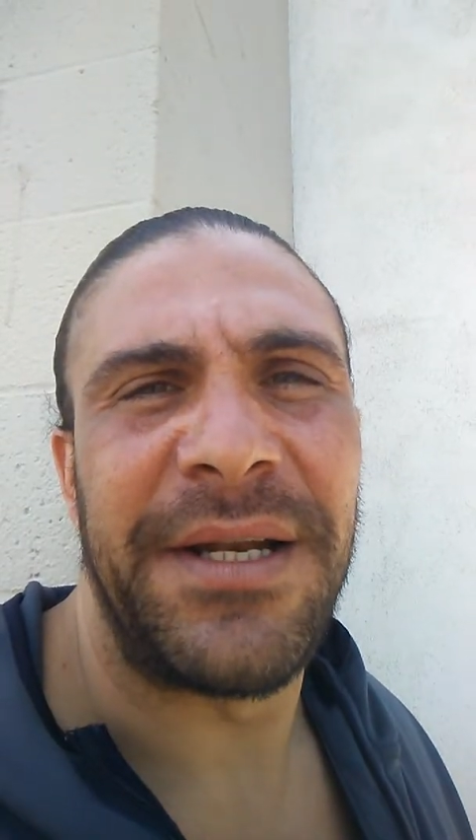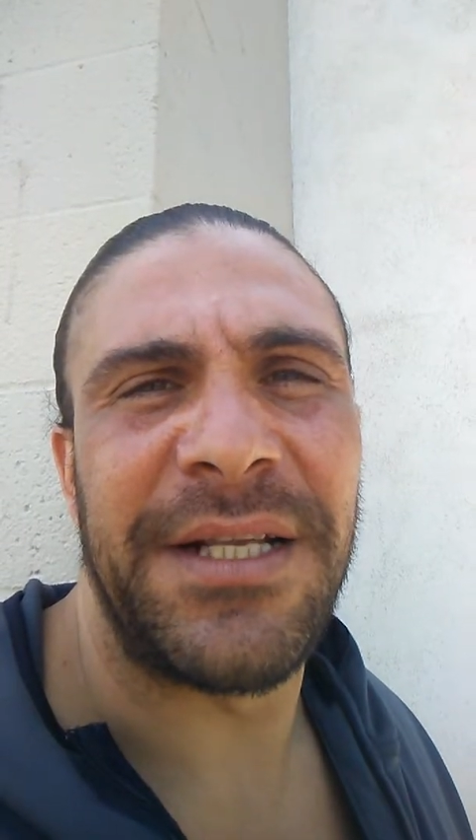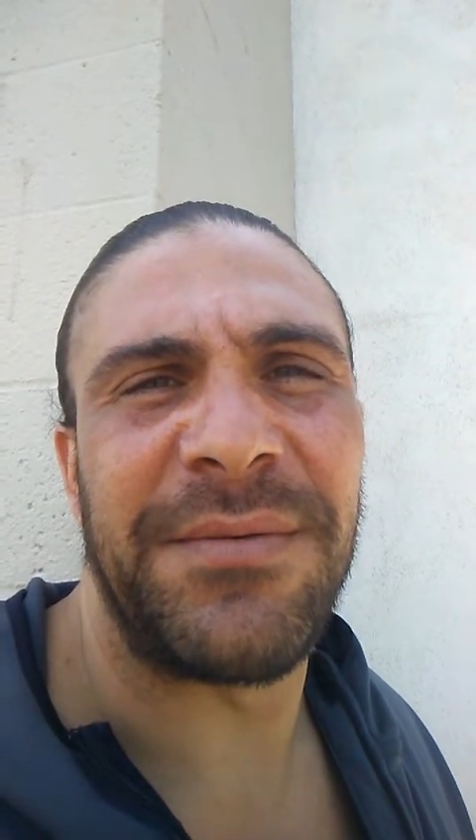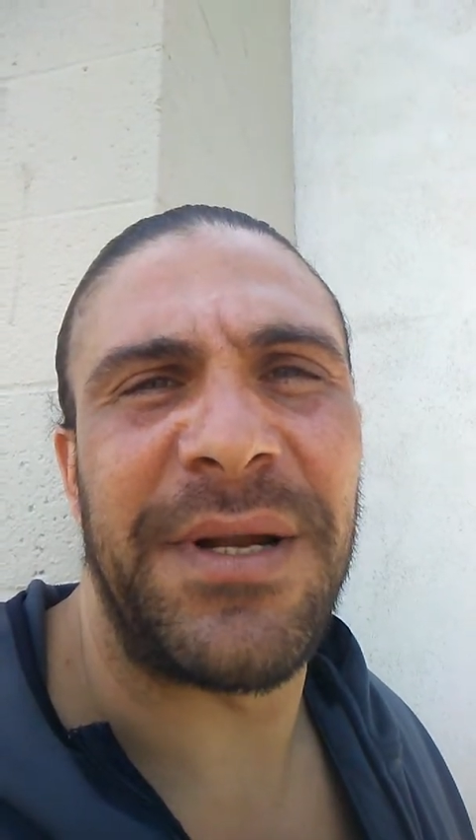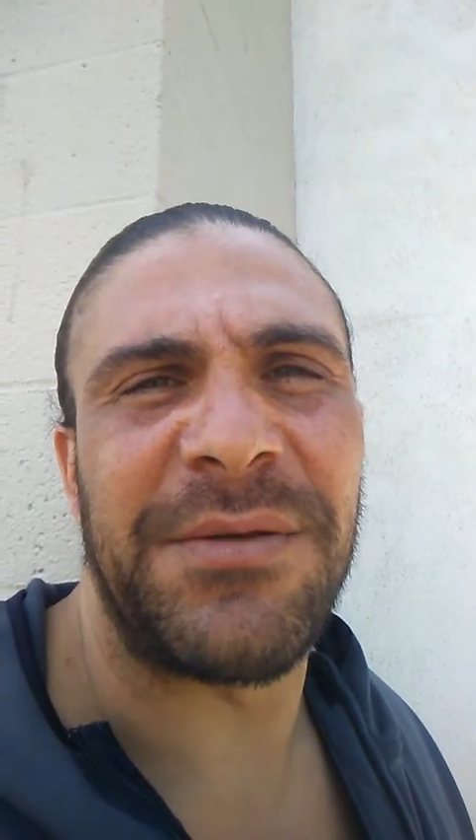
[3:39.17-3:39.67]

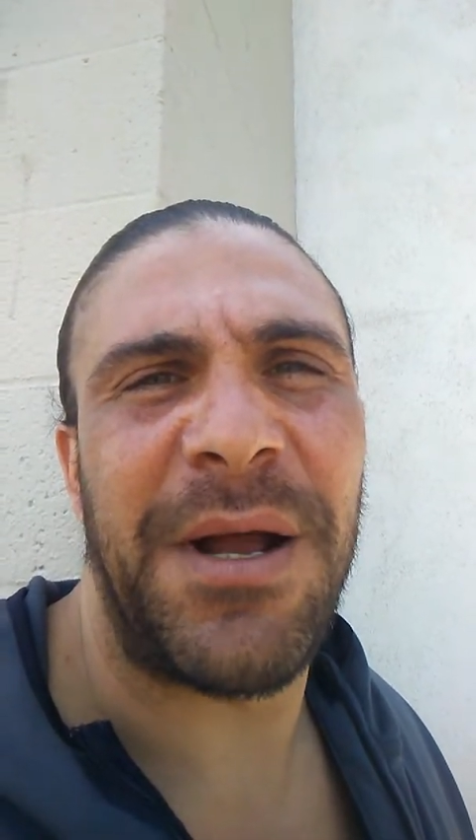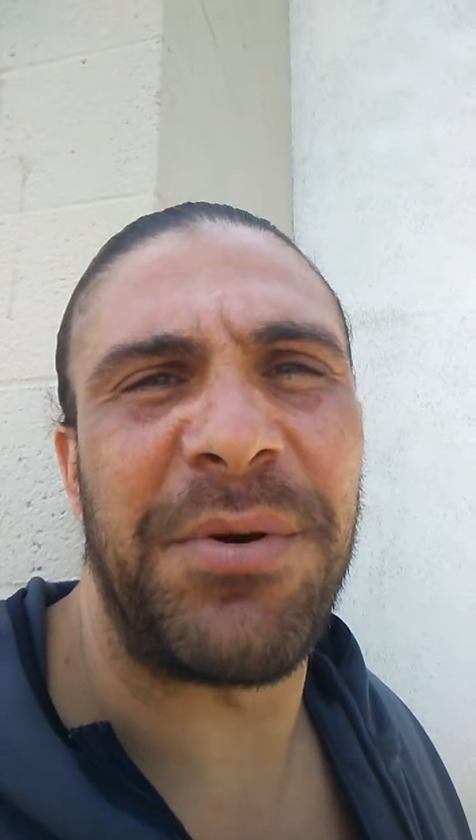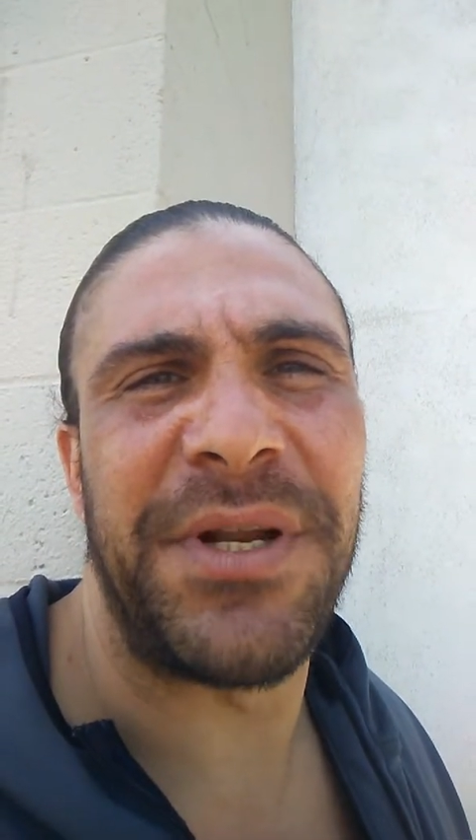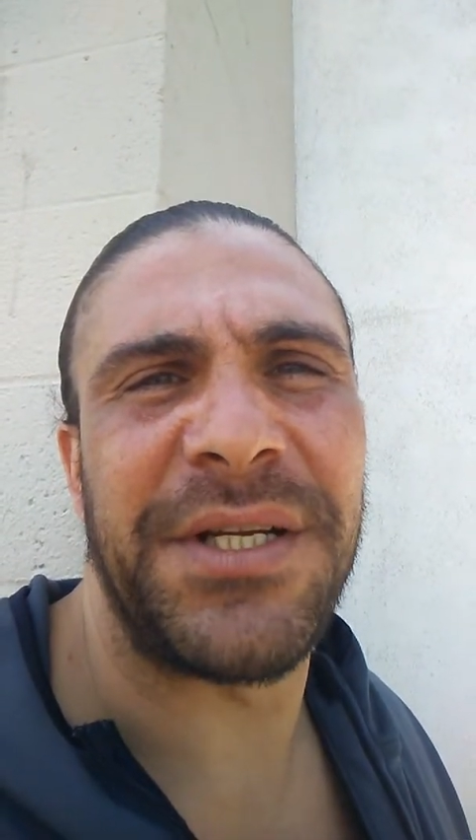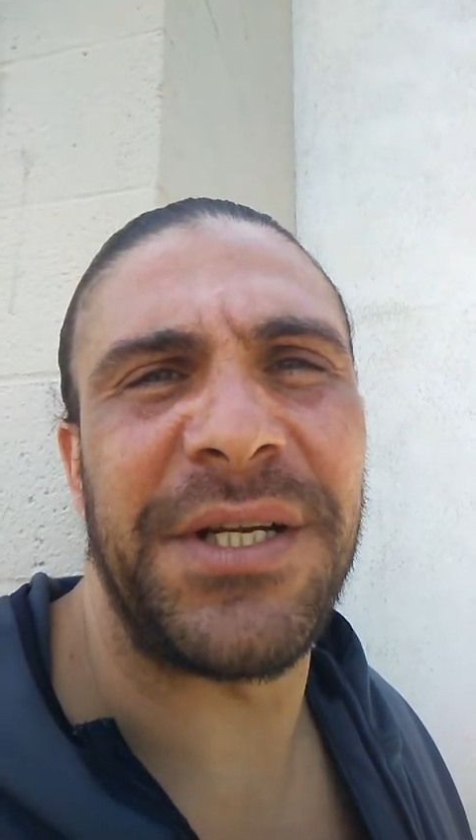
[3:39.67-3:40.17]
That's that's my
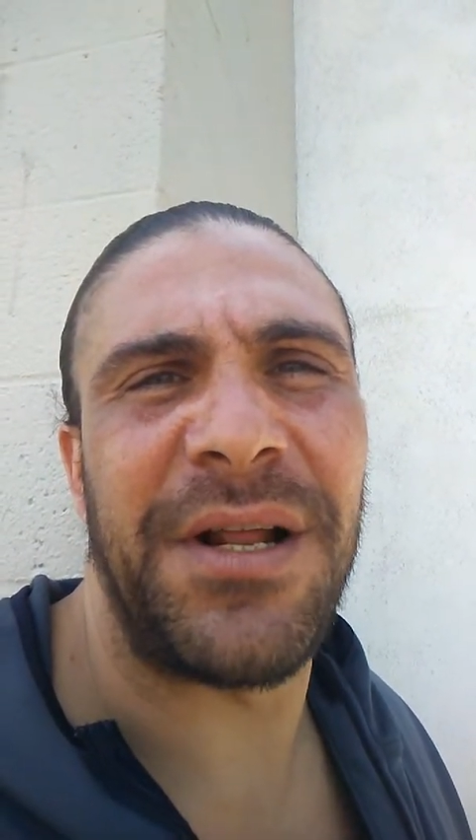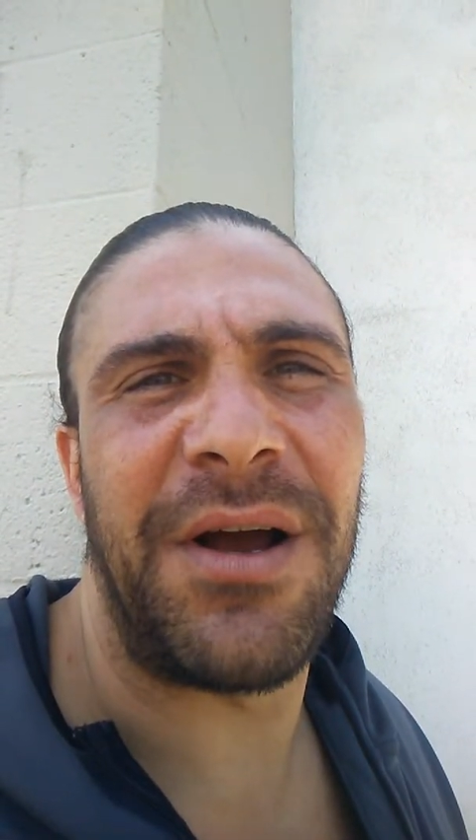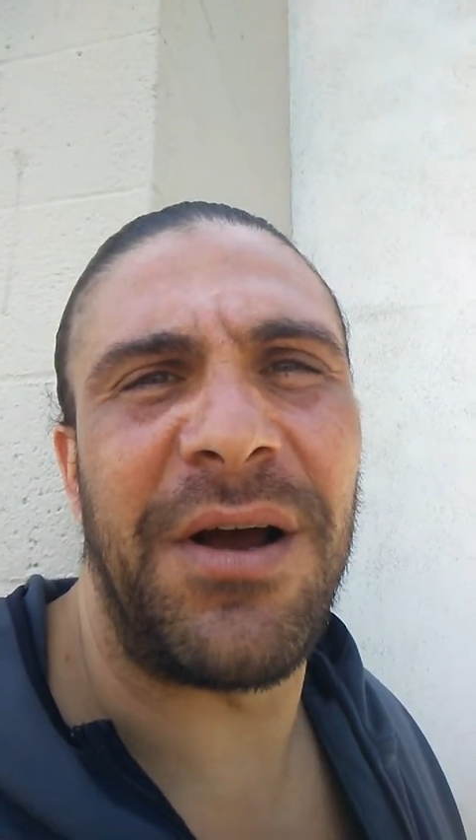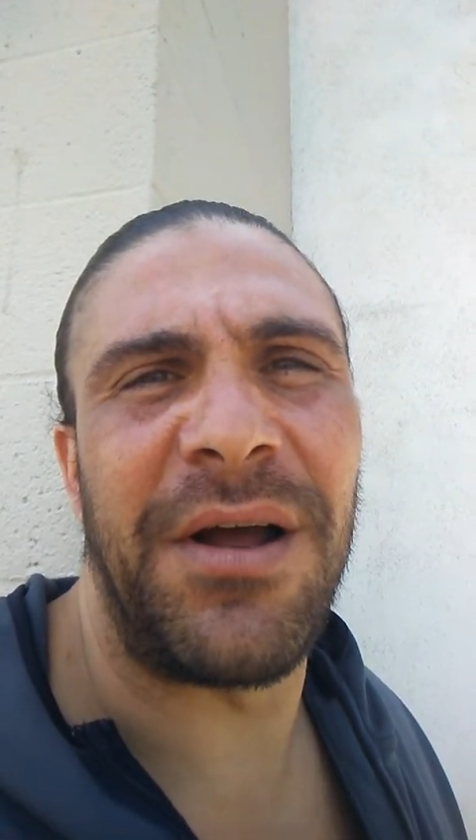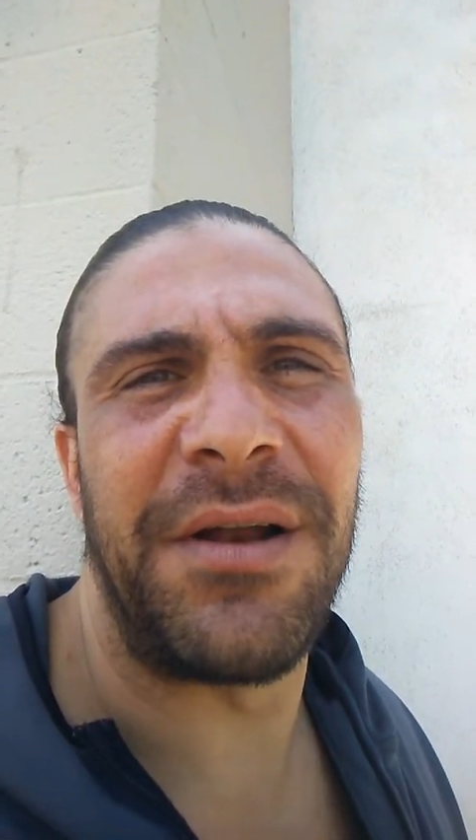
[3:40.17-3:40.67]
prediction
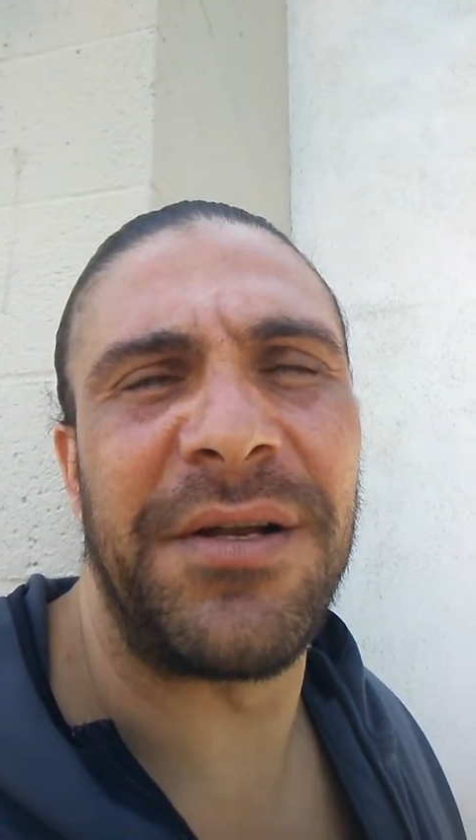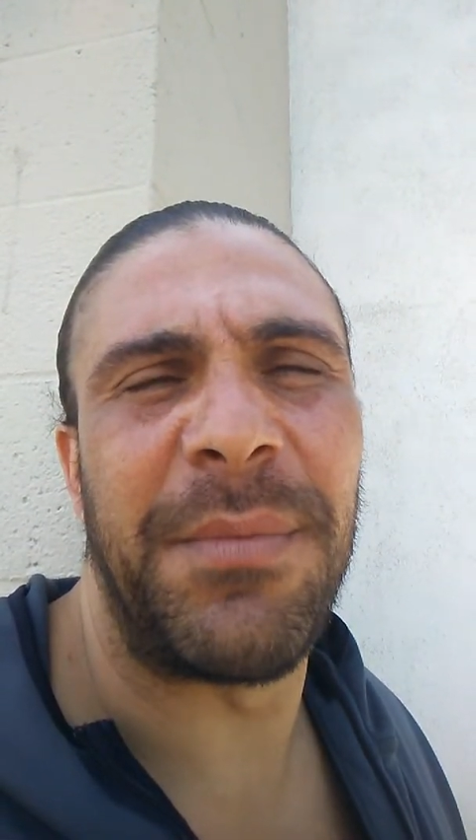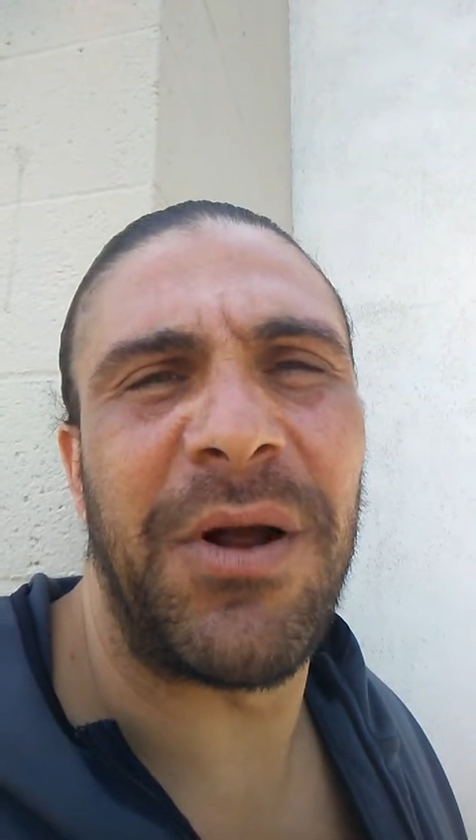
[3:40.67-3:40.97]
on